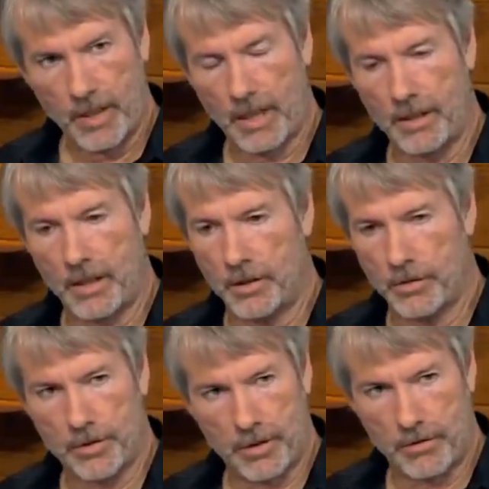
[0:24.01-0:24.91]
And they
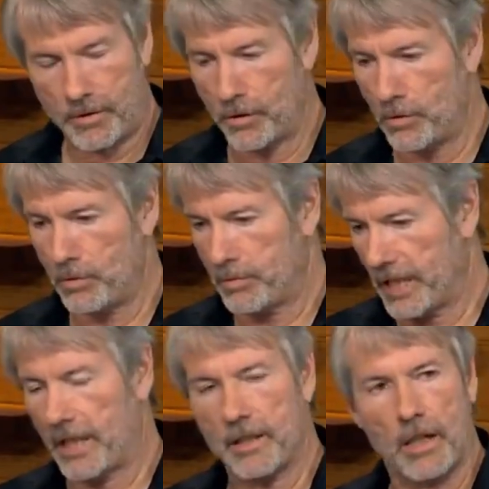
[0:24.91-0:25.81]
used two
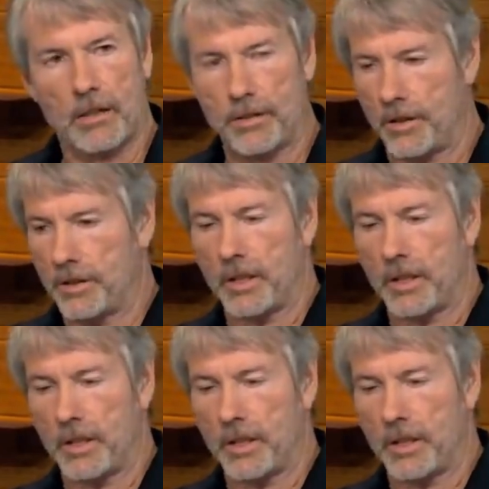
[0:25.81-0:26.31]
technologies.